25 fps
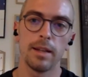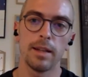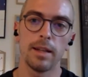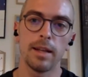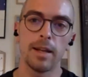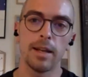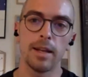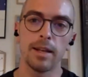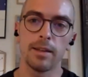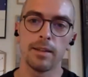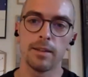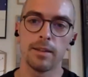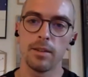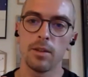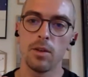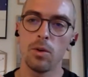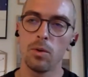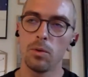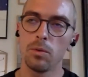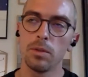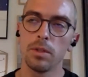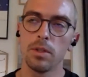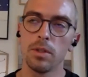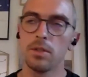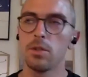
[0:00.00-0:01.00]
like
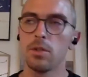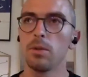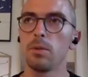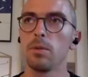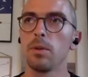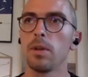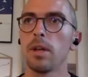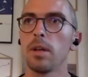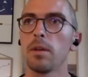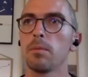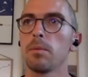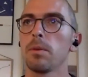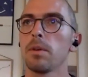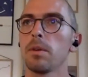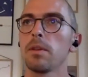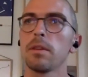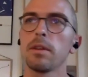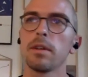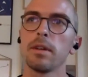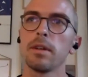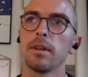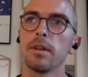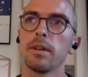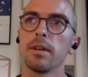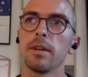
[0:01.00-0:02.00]
only shooting with
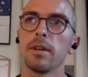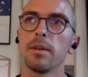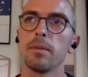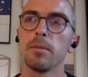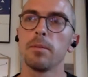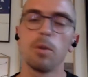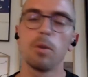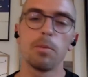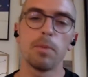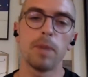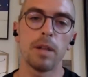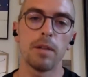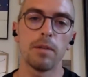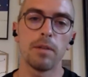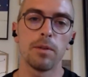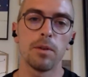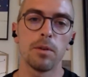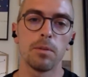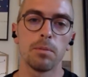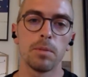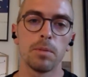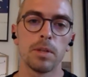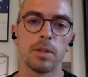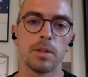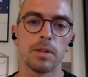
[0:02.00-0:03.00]
a mobile
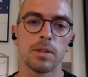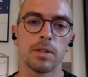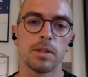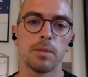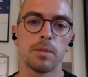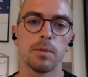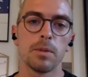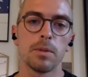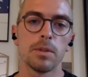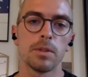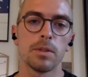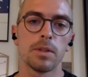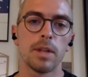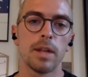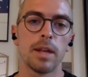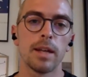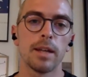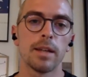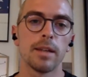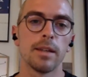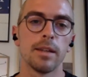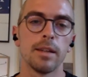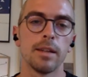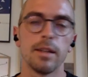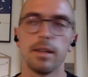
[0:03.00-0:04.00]
phone, because there was
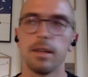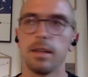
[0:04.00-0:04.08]
like